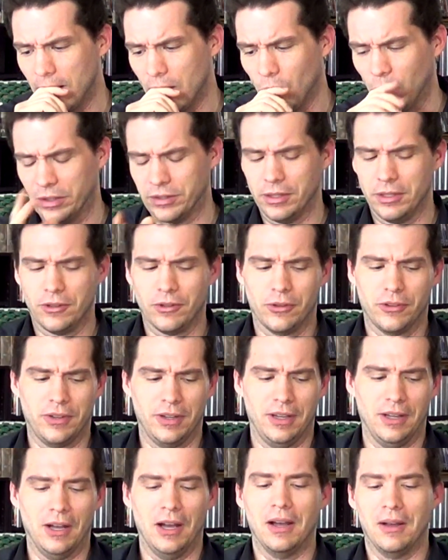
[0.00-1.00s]
what's
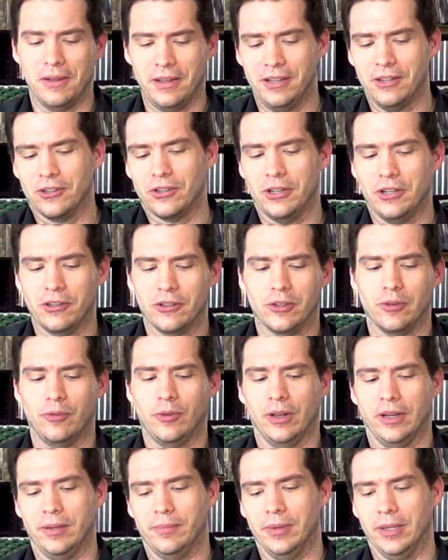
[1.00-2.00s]
interesting uh, uh here here's the
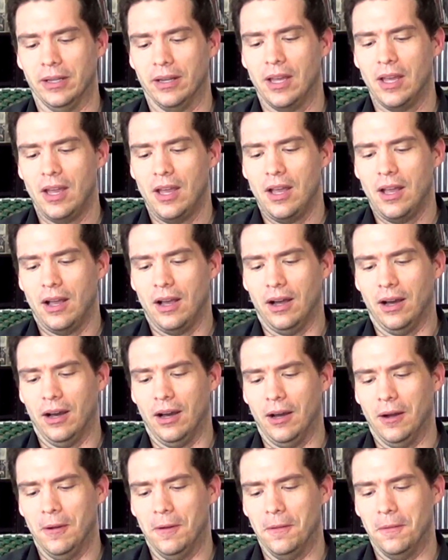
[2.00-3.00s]
funny bit.
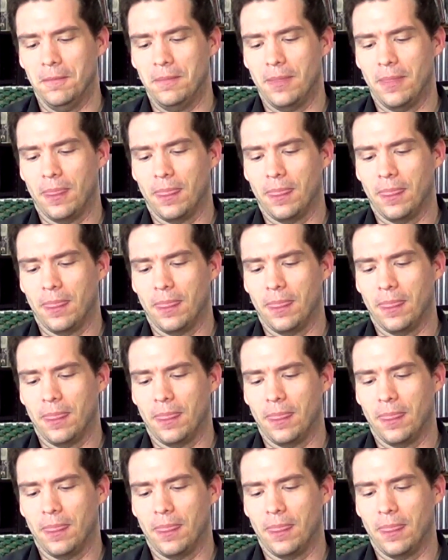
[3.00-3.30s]
Uh,